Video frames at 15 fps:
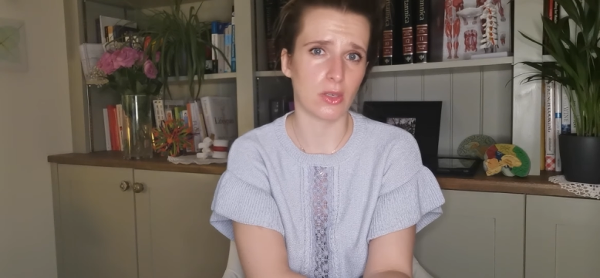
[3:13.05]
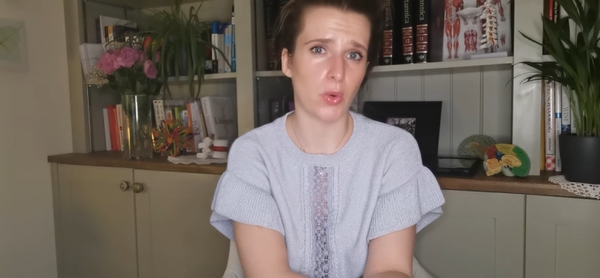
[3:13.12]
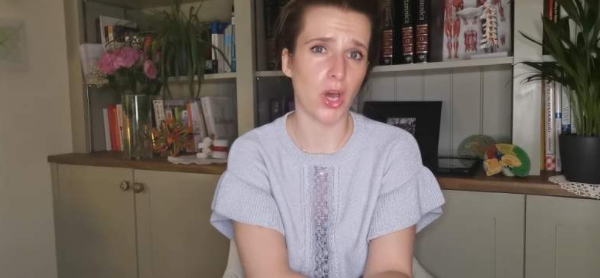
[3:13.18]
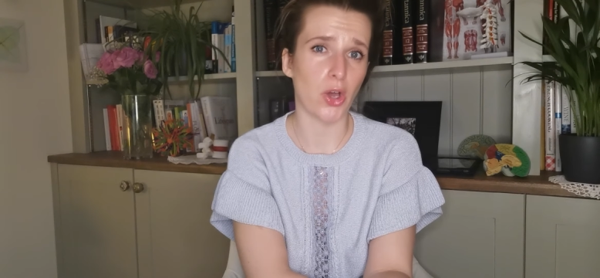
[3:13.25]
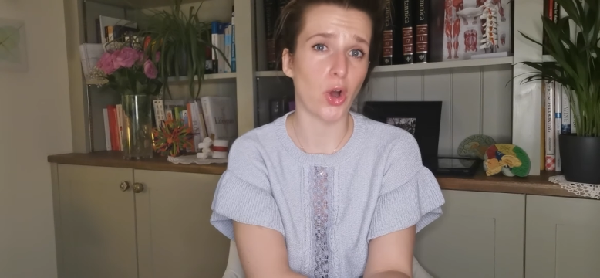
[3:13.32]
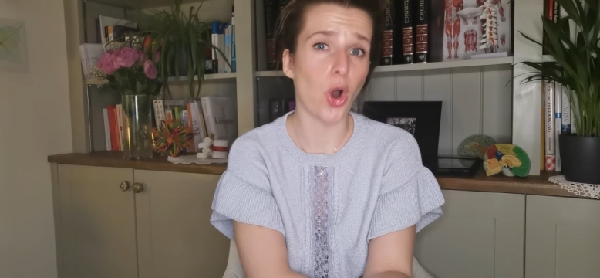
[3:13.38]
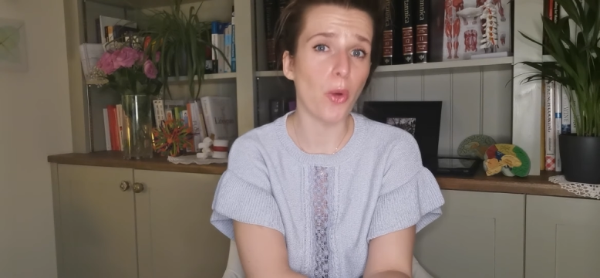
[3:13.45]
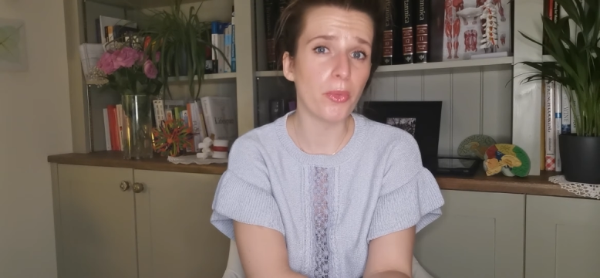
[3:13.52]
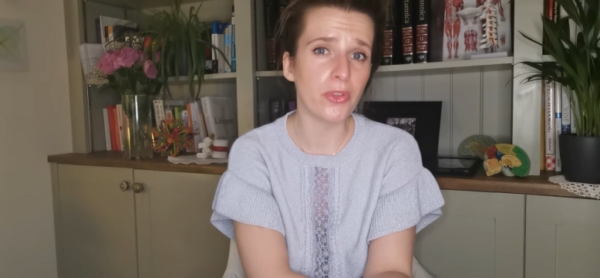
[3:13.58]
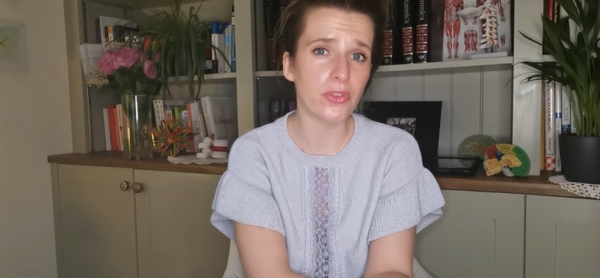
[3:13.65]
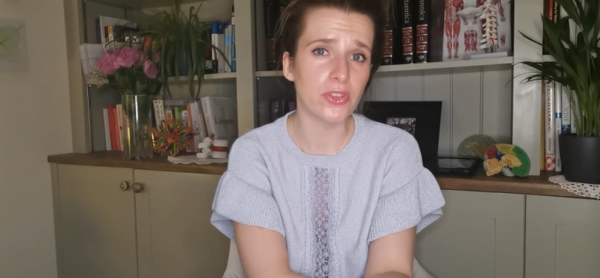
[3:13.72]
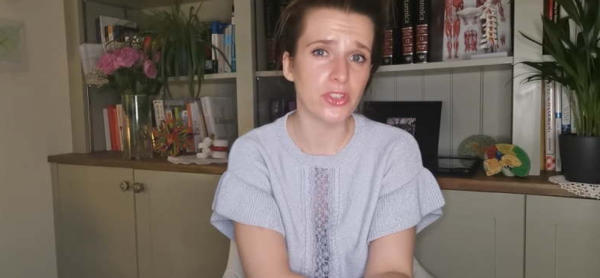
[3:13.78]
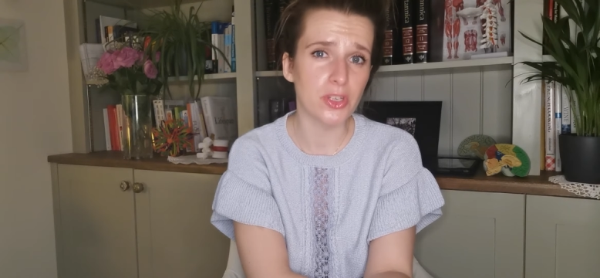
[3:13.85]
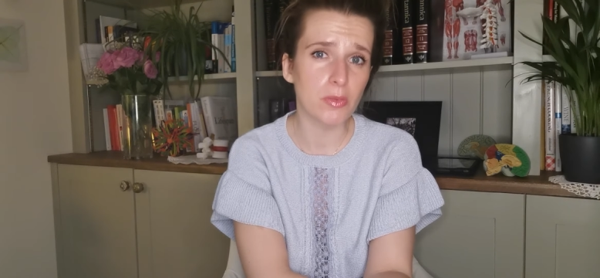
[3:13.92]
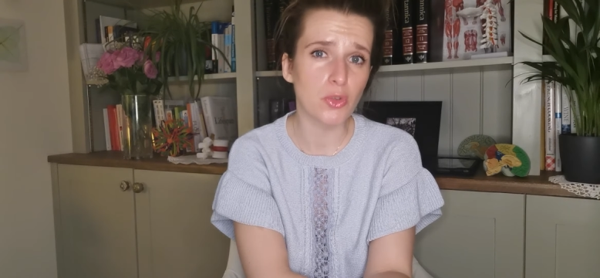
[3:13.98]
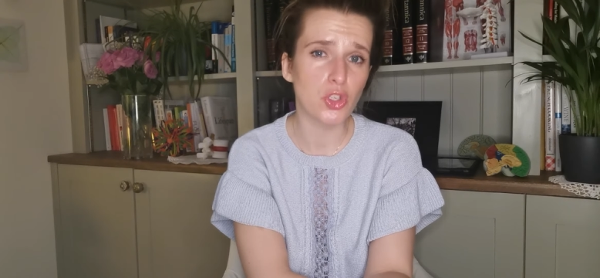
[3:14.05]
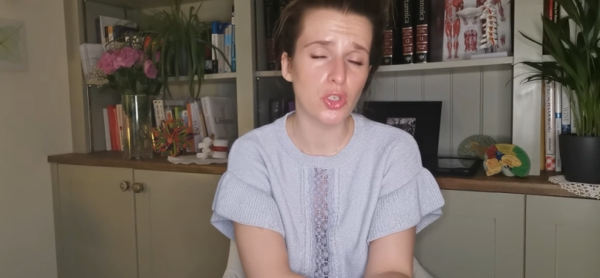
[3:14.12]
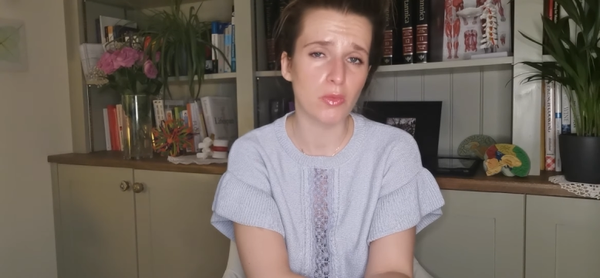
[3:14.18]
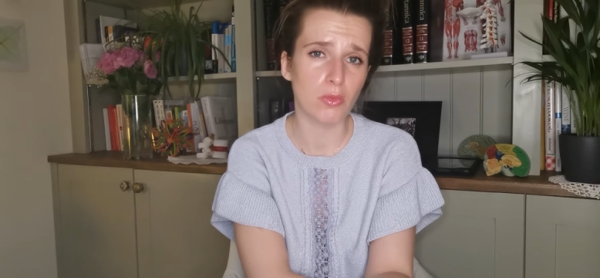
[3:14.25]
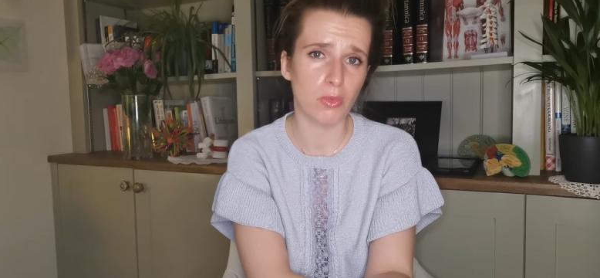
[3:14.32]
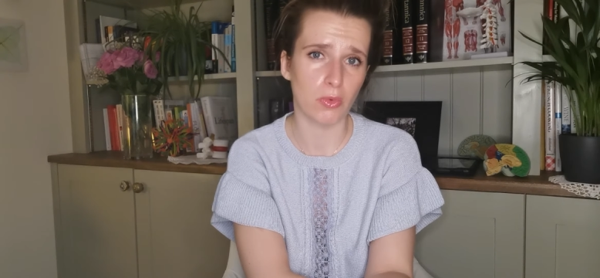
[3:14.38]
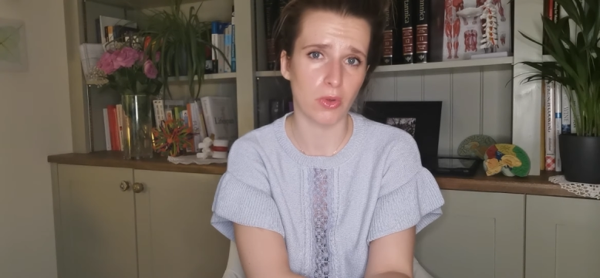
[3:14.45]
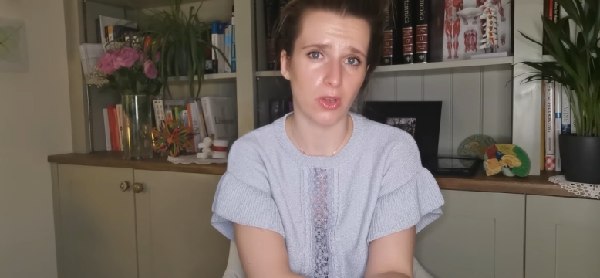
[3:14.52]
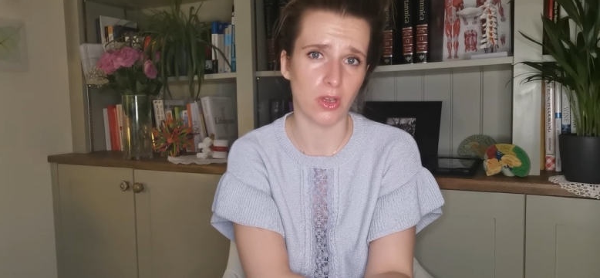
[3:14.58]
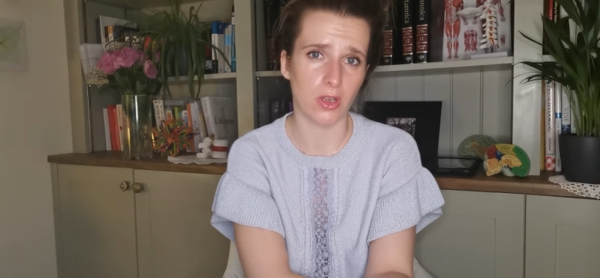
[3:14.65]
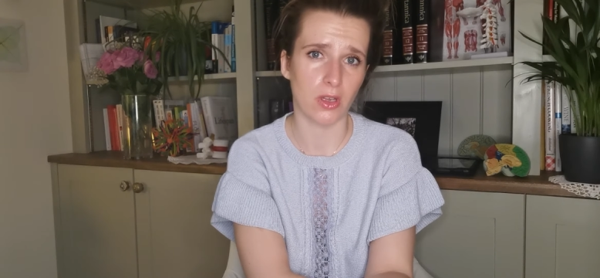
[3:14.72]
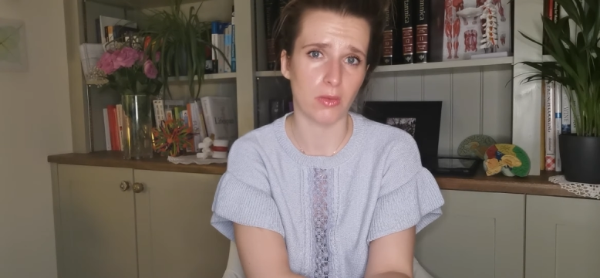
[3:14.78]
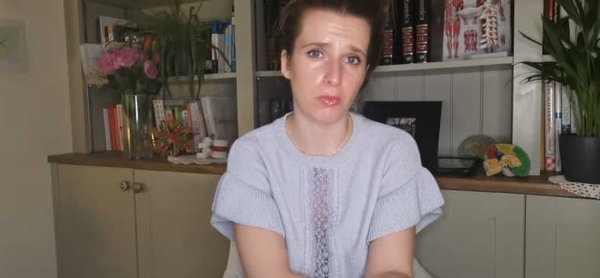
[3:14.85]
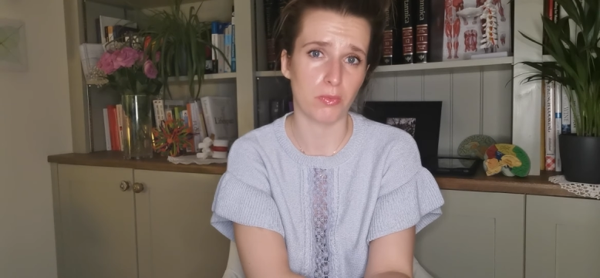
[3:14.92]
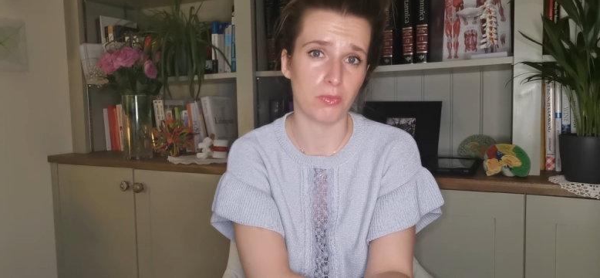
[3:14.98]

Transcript: quite common symptom uh,